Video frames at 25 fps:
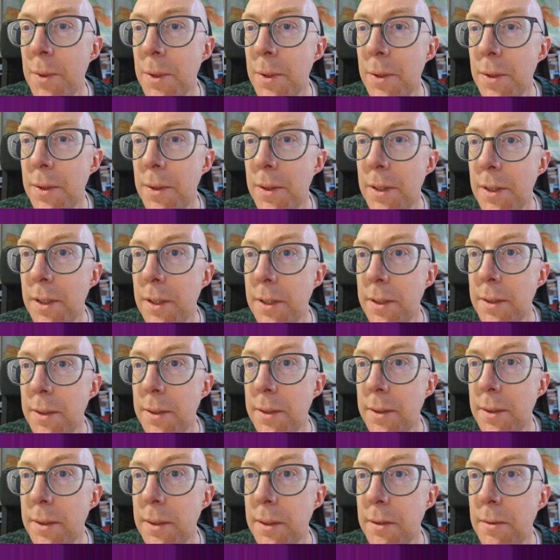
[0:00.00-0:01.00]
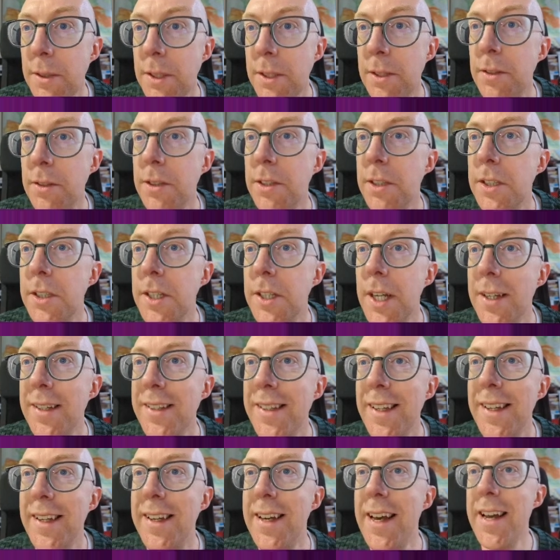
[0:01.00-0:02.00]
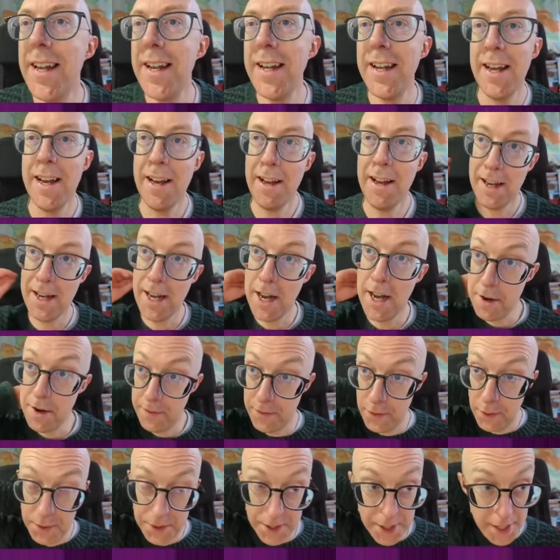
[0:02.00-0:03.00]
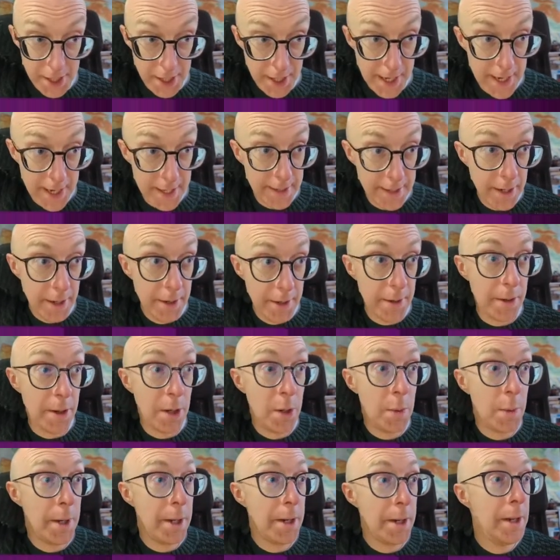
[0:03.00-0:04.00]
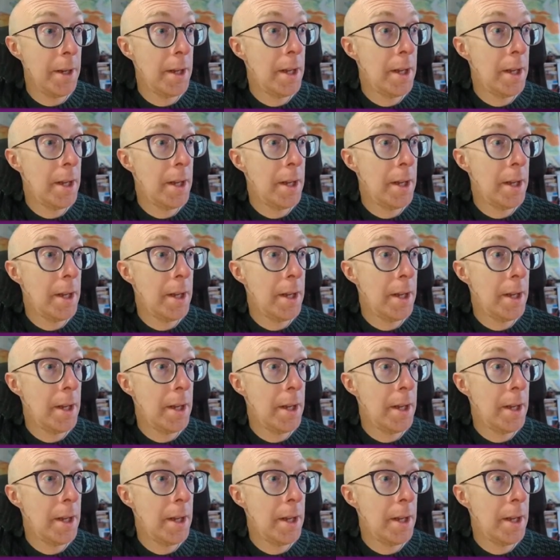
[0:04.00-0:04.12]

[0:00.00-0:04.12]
No. Restructured text. Again, that kind of falls into the ASCII doc one.